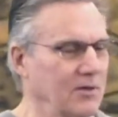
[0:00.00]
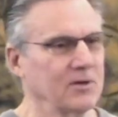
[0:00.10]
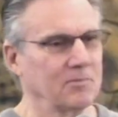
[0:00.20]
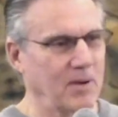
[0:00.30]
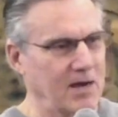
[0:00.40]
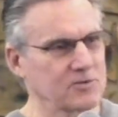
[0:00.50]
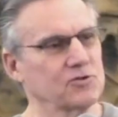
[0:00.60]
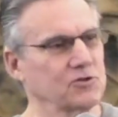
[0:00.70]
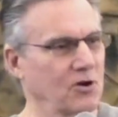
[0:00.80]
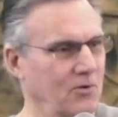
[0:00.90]
other than
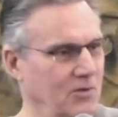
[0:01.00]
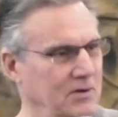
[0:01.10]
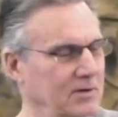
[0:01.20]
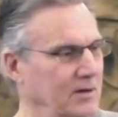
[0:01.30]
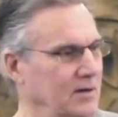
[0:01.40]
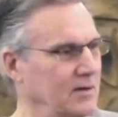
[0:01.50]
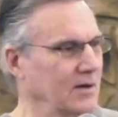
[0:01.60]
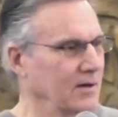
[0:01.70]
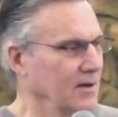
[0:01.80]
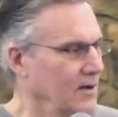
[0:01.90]
Pastor Joel and,
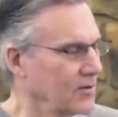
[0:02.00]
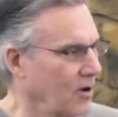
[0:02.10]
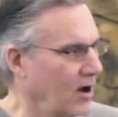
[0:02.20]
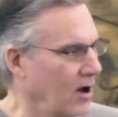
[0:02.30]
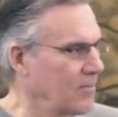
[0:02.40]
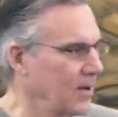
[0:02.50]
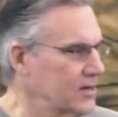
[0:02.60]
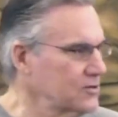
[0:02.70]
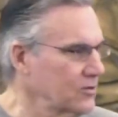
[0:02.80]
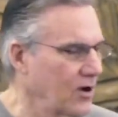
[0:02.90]
and uh, Rob,
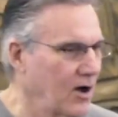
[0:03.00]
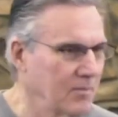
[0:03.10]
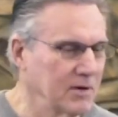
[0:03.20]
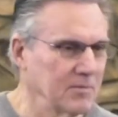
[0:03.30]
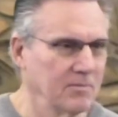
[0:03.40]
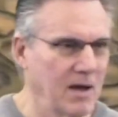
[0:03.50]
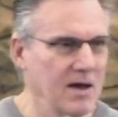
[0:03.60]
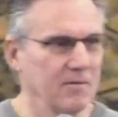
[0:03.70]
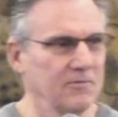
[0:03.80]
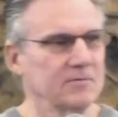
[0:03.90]
Pastor Rob and
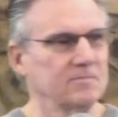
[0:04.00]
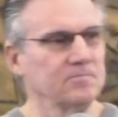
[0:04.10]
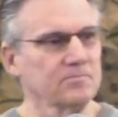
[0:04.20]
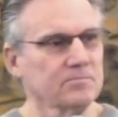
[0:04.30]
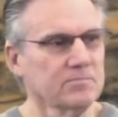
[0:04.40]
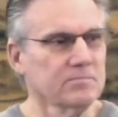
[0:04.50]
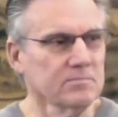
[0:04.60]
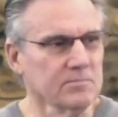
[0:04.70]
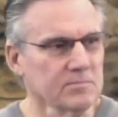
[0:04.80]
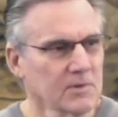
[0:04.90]
Banff.
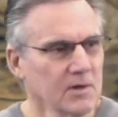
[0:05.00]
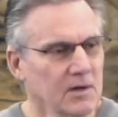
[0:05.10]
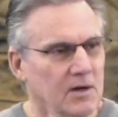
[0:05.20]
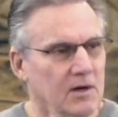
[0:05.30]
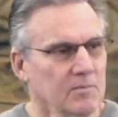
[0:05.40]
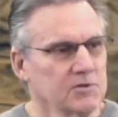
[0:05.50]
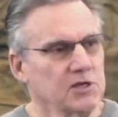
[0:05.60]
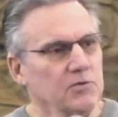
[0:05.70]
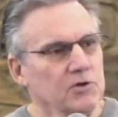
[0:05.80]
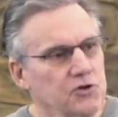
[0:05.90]
But
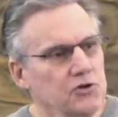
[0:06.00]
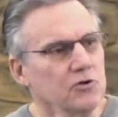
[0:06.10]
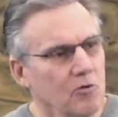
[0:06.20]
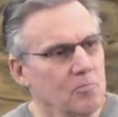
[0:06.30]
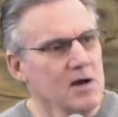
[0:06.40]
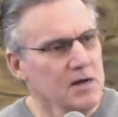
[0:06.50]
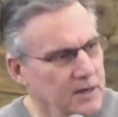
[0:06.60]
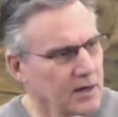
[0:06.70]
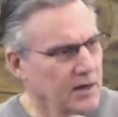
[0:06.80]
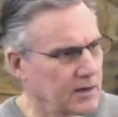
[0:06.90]
see, when you
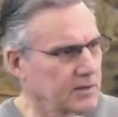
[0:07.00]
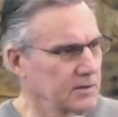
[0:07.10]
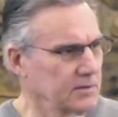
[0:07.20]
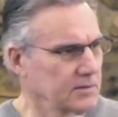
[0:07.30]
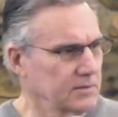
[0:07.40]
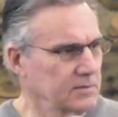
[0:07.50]
obey God,